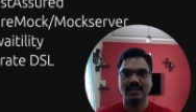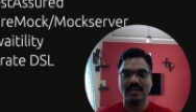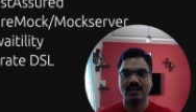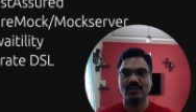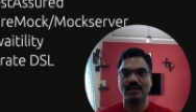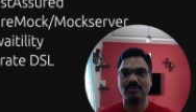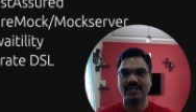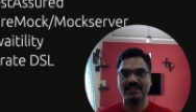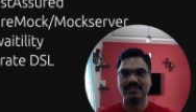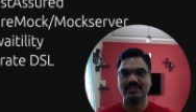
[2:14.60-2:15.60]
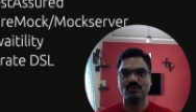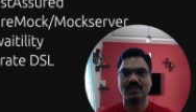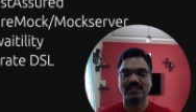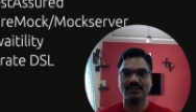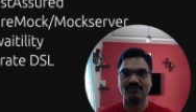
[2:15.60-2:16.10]
our application is
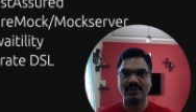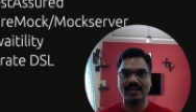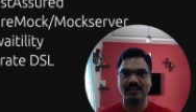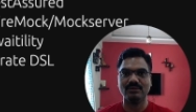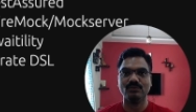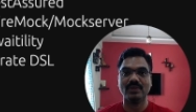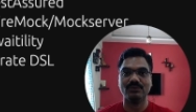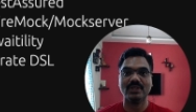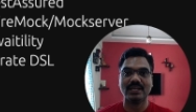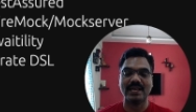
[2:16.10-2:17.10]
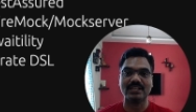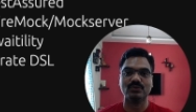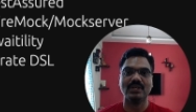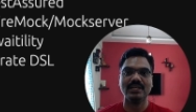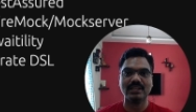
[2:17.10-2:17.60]
working fine when we are
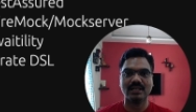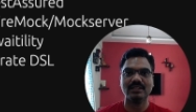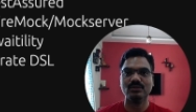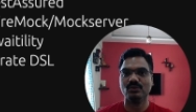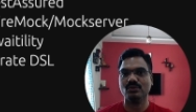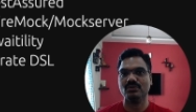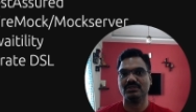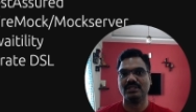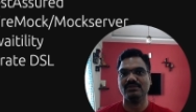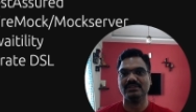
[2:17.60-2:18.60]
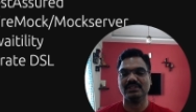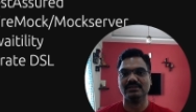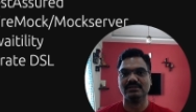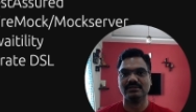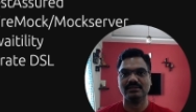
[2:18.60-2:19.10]
actually talking to those
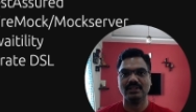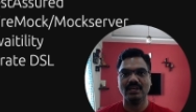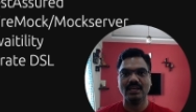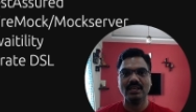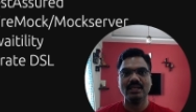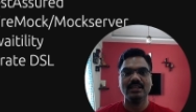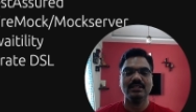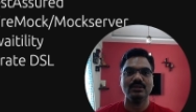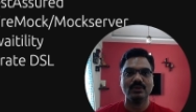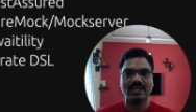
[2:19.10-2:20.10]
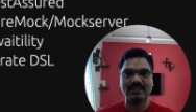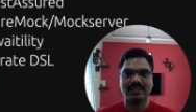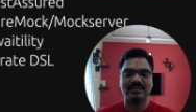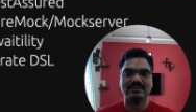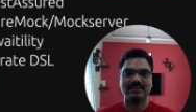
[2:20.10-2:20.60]
services. You can
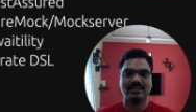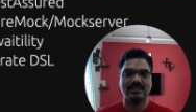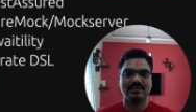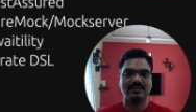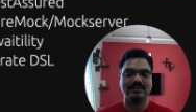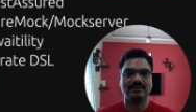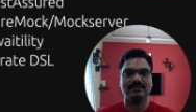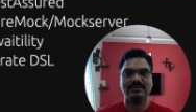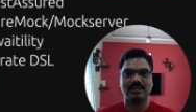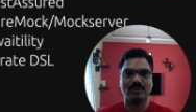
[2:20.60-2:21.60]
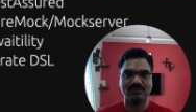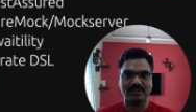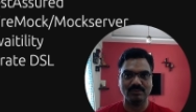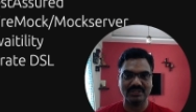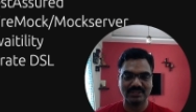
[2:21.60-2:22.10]
test uh, some of the
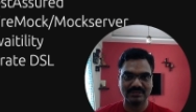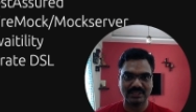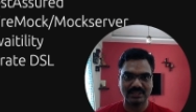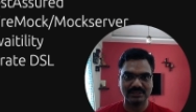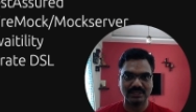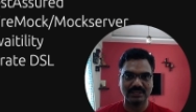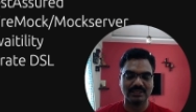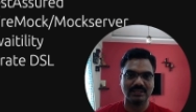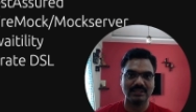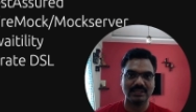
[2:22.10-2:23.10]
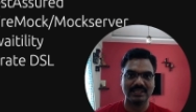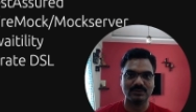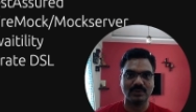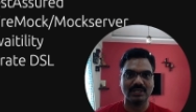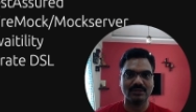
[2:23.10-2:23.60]
business logic as
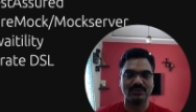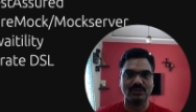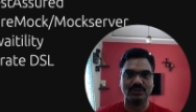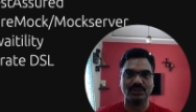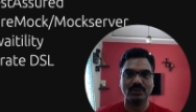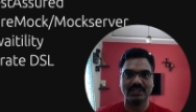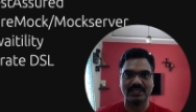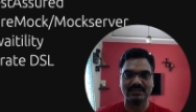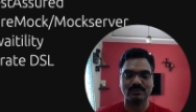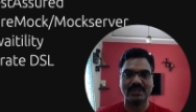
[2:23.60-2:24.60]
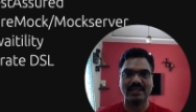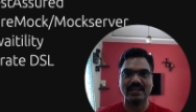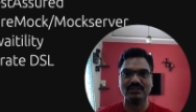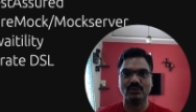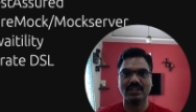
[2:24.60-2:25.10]
part of your unit test by
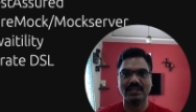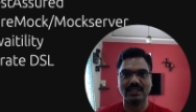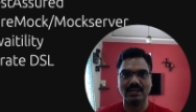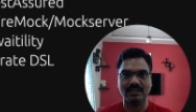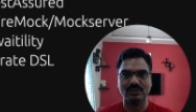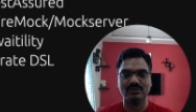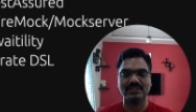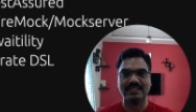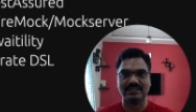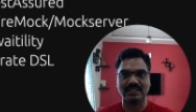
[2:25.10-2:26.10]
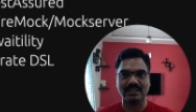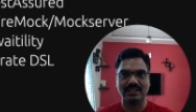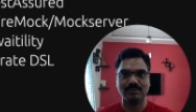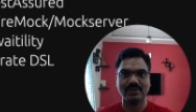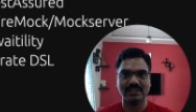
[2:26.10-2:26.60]
isolating all those external
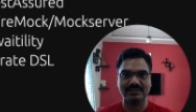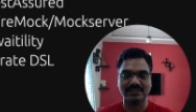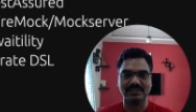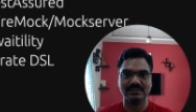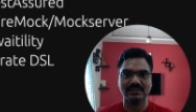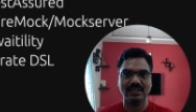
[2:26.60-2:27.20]
dependencies,